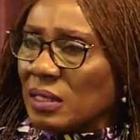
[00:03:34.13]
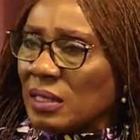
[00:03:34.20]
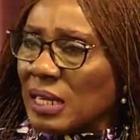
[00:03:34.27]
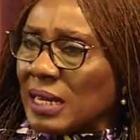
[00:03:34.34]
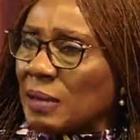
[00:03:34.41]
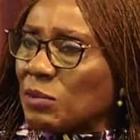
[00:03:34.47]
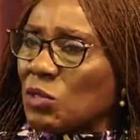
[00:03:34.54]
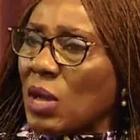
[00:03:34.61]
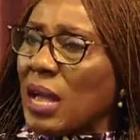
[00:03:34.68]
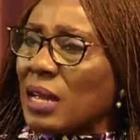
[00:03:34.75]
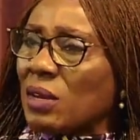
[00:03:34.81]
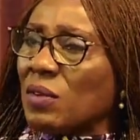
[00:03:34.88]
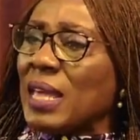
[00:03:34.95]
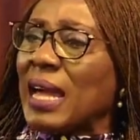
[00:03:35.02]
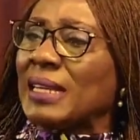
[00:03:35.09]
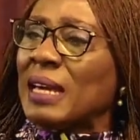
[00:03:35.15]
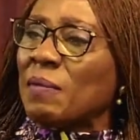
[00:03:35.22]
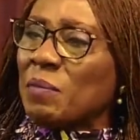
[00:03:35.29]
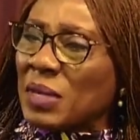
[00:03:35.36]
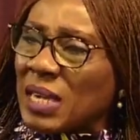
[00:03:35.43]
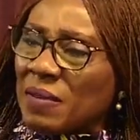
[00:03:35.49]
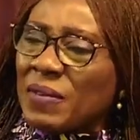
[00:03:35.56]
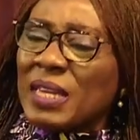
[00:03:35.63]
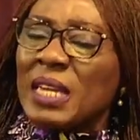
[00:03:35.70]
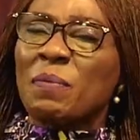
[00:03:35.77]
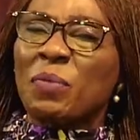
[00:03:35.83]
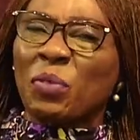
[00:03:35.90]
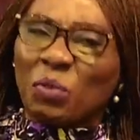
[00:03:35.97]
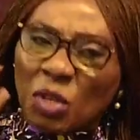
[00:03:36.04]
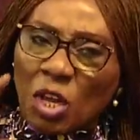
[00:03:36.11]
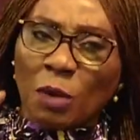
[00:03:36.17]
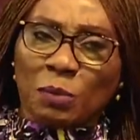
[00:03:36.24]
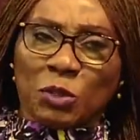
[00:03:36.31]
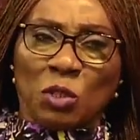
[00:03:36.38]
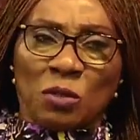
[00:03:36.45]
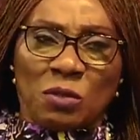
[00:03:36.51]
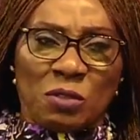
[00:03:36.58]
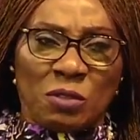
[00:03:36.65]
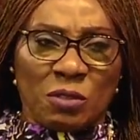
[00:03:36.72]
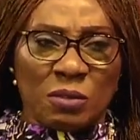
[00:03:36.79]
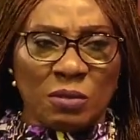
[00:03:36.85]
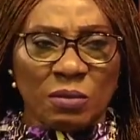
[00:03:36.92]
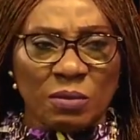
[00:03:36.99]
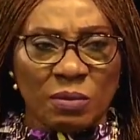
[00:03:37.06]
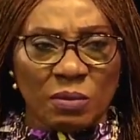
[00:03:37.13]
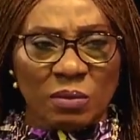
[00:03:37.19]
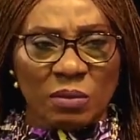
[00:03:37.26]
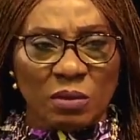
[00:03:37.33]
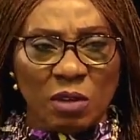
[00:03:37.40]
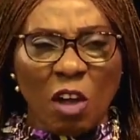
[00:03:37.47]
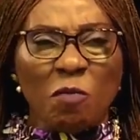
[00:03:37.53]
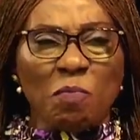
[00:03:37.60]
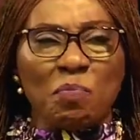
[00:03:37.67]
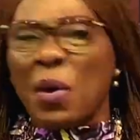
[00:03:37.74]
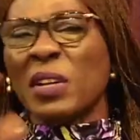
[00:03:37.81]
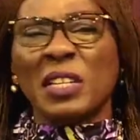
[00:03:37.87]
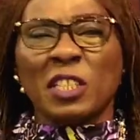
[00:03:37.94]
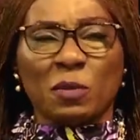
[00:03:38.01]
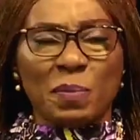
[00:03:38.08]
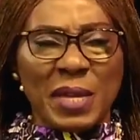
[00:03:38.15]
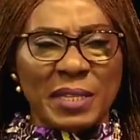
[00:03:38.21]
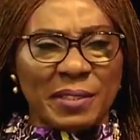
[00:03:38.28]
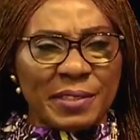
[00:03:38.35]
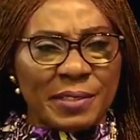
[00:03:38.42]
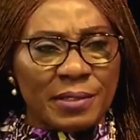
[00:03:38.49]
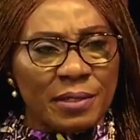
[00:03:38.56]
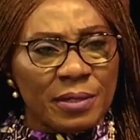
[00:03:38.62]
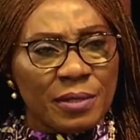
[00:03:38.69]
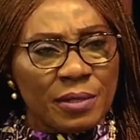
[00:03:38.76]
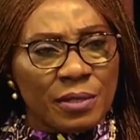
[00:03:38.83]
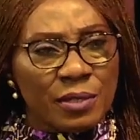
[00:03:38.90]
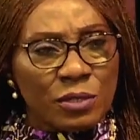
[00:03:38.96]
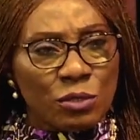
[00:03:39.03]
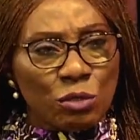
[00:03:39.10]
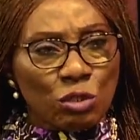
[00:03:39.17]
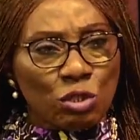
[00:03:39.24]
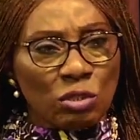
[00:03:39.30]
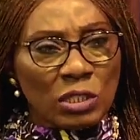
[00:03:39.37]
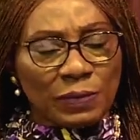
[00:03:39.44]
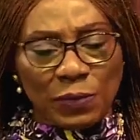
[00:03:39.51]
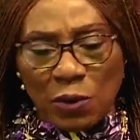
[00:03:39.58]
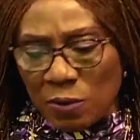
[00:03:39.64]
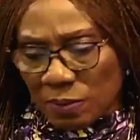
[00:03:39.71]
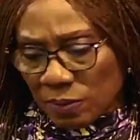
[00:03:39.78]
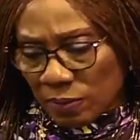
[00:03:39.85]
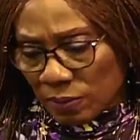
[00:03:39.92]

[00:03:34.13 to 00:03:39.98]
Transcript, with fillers: that I'm so angry and I'm giving him three options of punishments to choose from.